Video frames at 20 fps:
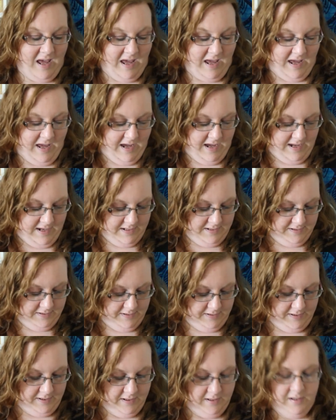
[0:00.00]

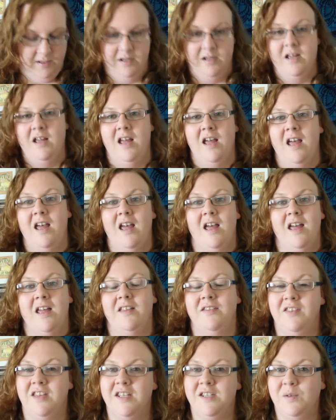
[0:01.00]
And
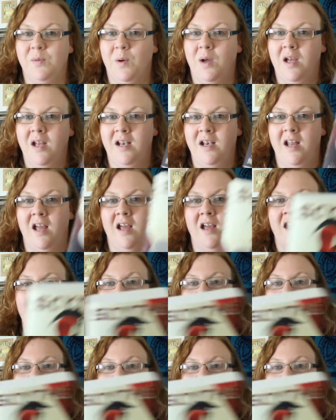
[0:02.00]
this one,